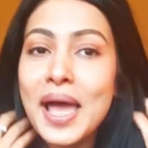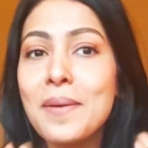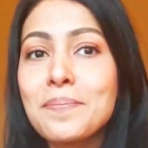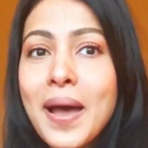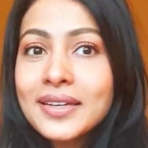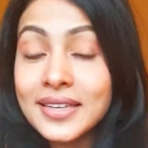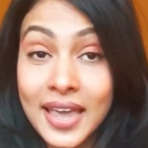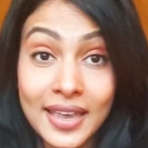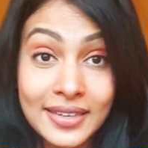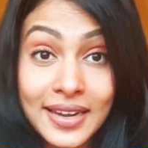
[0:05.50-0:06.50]
I'm back
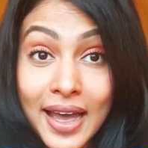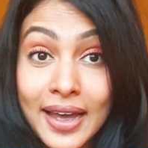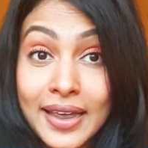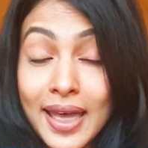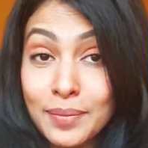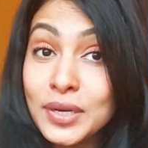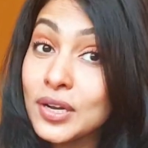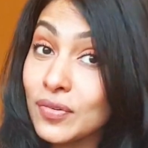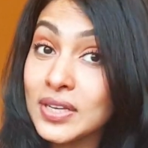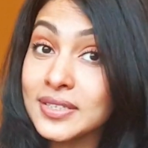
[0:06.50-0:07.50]
again. I am in
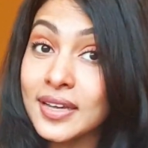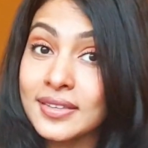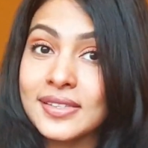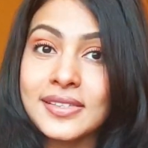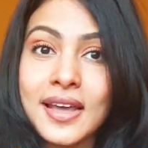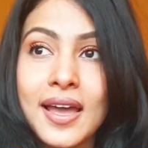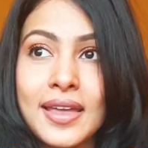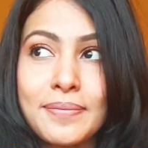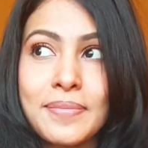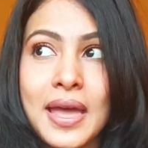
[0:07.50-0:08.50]
Narita this time,